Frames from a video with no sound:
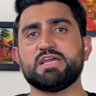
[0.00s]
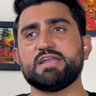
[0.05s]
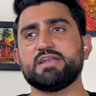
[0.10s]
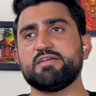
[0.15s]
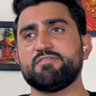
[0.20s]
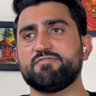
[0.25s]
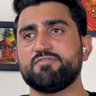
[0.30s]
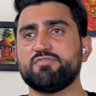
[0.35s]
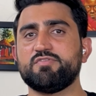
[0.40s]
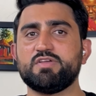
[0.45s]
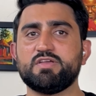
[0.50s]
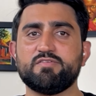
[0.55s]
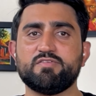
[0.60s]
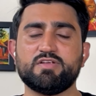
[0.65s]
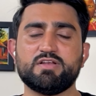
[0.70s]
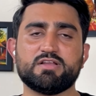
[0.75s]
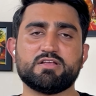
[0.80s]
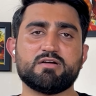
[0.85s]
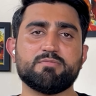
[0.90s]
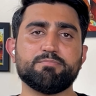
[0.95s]
and if we
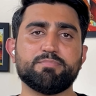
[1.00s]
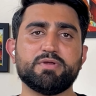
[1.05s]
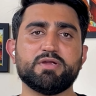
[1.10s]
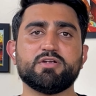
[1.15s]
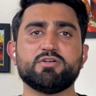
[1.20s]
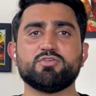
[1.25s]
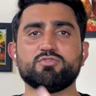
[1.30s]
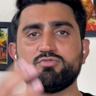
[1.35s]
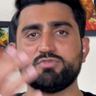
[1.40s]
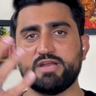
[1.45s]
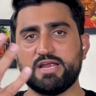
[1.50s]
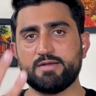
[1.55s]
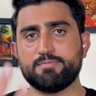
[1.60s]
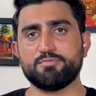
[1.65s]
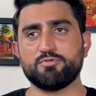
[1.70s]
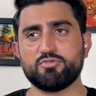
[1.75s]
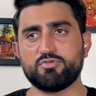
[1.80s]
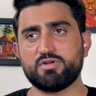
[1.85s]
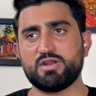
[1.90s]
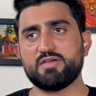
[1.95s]
will compare to that
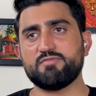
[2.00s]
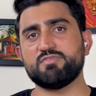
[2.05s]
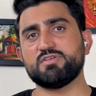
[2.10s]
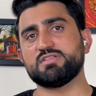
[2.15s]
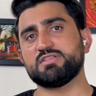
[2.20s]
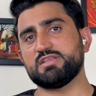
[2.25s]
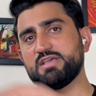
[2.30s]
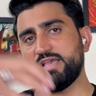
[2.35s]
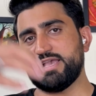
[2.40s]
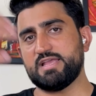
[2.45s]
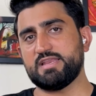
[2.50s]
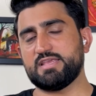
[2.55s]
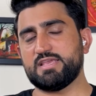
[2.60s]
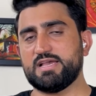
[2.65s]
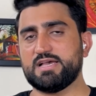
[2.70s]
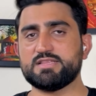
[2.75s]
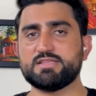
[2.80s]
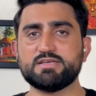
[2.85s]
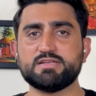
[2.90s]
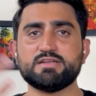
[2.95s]
program with
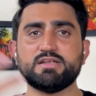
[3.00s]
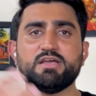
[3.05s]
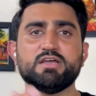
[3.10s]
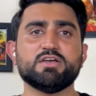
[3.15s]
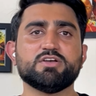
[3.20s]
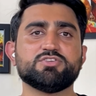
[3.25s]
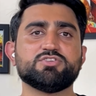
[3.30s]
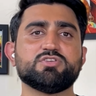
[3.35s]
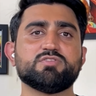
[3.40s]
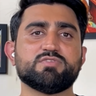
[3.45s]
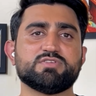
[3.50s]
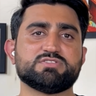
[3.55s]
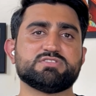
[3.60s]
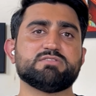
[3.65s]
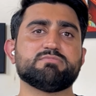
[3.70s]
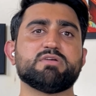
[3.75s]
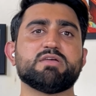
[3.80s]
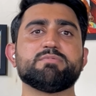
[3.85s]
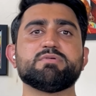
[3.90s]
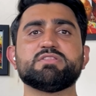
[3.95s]
other university,
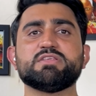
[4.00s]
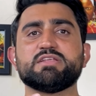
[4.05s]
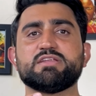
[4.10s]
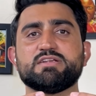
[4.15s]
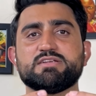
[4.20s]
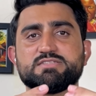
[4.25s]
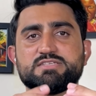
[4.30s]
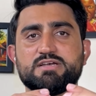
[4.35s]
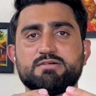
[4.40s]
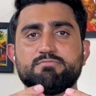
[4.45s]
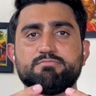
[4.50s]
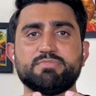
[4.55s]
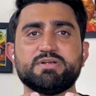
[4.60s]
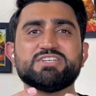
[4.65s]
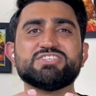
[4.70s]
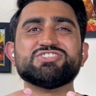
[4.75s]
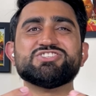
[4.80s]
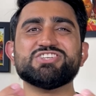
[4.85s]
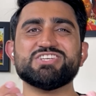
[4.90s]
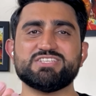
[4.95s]
maybe there is some big
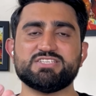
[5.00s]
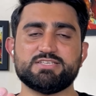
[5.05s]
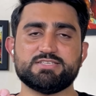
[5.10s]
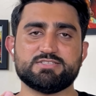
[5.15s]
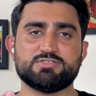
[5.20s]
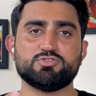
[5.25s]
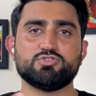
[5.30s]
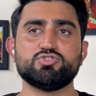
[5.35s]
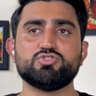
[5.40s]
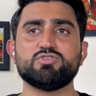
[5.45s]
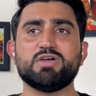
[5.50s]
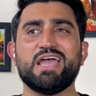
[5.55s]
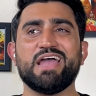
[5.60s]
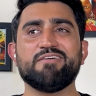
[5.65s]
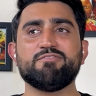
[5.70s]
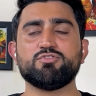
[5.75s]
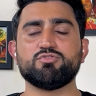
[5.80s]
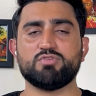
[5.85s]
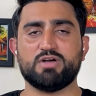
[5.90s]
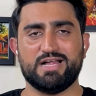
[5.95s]
changes. So you
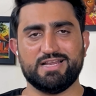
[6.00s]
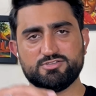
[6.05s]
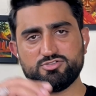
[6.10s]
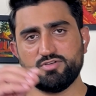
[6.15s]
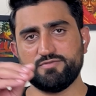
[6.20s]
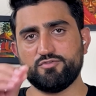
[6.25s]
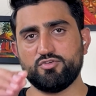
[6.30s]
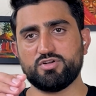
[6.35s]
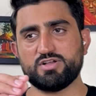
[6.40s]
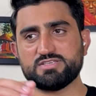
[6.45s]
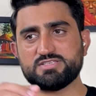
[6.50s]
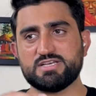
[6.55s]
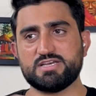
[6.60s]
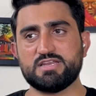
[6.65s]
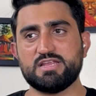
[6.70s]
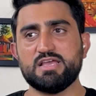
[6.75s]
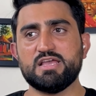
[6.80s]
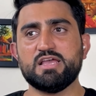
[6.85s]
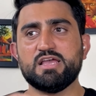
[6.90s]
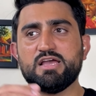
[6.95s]
have to also focus on
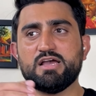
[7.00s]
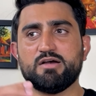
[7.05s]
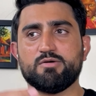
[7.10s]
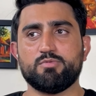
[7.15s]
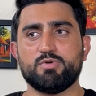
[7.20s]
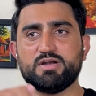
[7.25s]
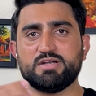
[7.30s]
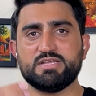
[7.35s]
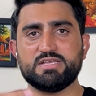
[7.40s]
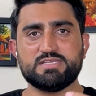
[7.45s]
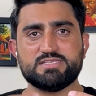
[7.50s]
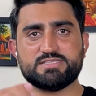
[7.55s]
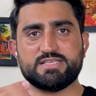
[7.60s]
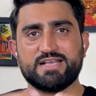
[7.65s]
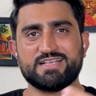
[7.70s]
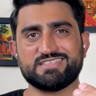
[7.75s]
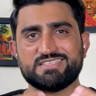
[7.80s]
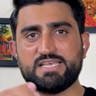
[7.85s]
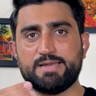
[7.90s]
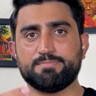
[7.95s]
what is the
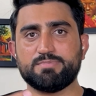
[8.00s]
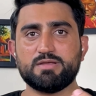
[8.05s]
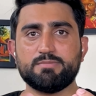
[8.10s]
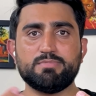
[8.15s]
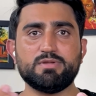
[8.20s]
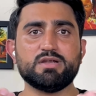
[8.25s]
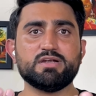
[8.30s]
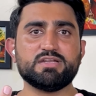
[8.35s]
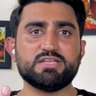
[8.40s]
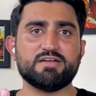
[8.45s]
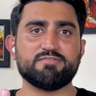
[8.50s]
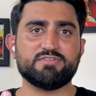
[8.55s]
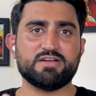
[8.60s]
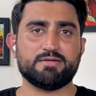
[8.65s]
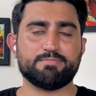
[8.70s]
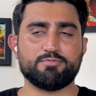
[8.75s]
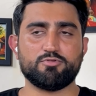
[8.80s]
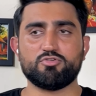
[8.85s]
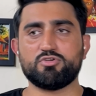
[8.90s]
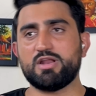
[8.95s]
acceptability of
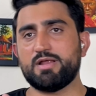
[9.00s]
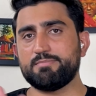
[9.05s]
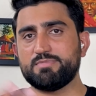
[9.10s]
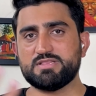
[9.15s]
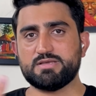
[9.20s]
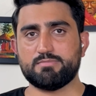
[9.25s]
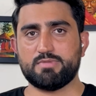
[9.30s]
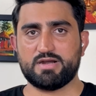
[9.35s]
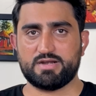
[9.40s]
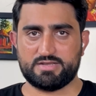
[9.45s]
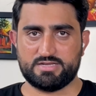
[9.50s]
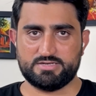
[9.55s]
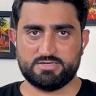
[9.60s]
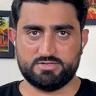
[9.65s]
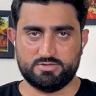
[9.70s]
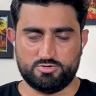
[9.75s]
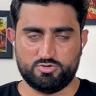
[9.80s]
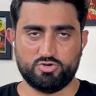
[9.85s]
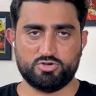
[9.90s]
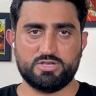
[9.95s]
that program in the market.
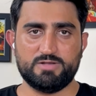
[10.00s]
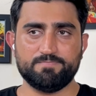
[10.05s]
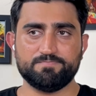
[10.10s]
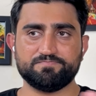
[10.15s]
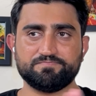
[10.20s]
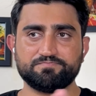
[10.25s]
Okay,